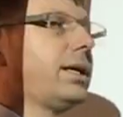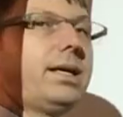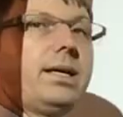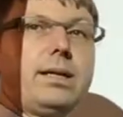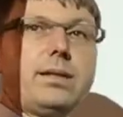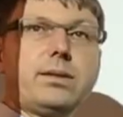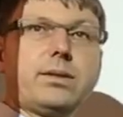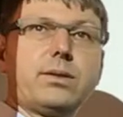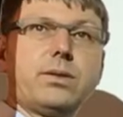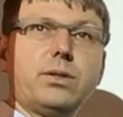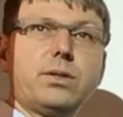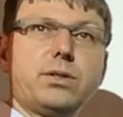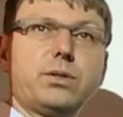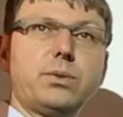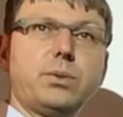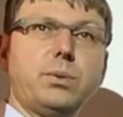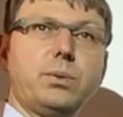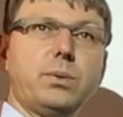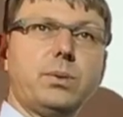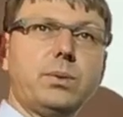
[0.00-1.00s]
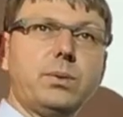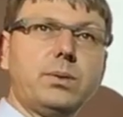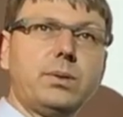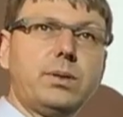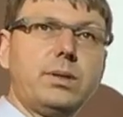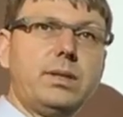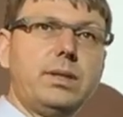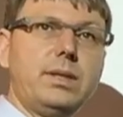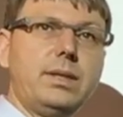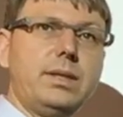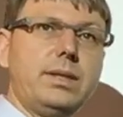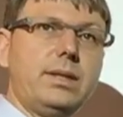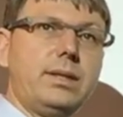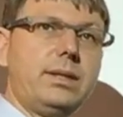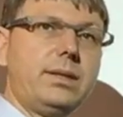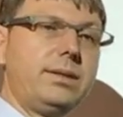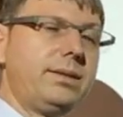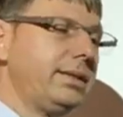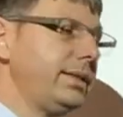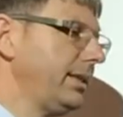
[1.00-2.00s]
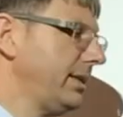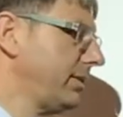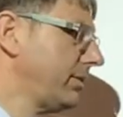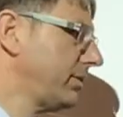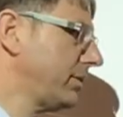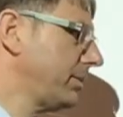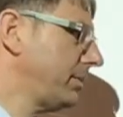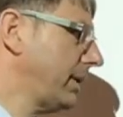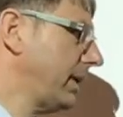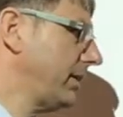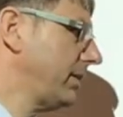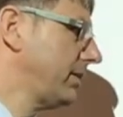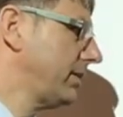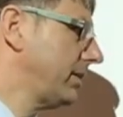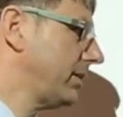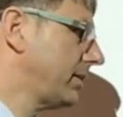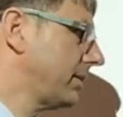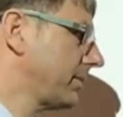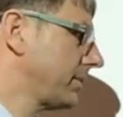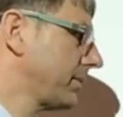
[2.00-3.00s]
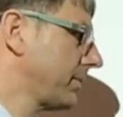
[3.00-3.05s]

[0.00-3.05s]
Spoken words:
can control the information.